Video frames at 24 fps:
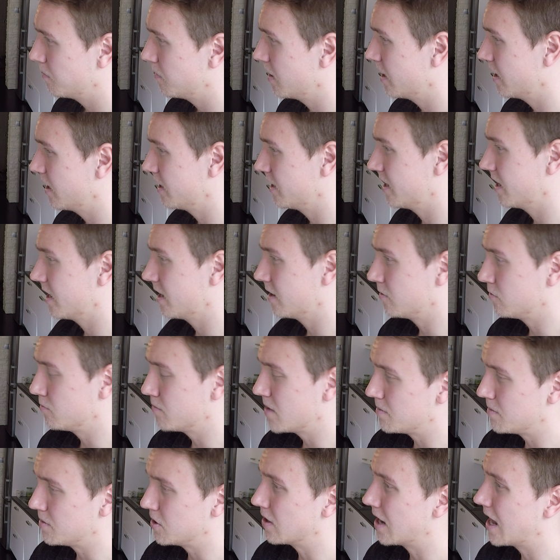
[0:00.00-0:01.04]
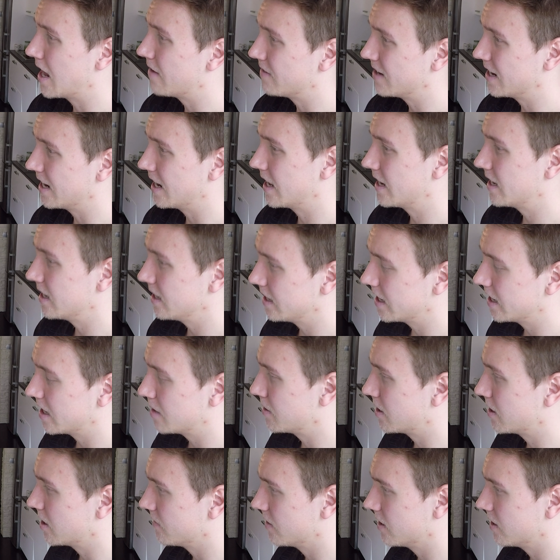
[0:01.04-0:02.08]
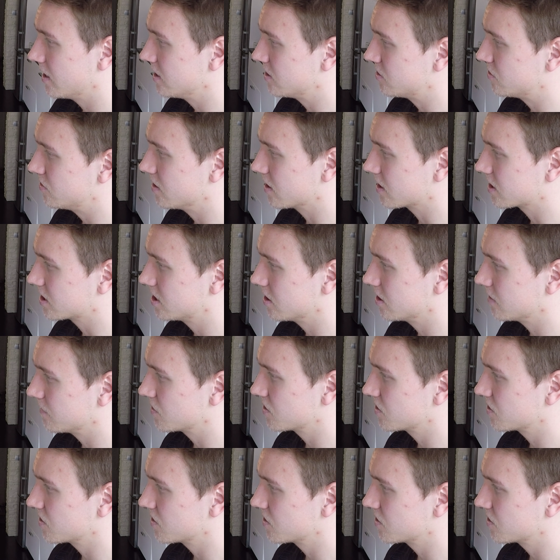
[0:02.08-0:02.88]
And then maybe you'll have a little bit of an introduction of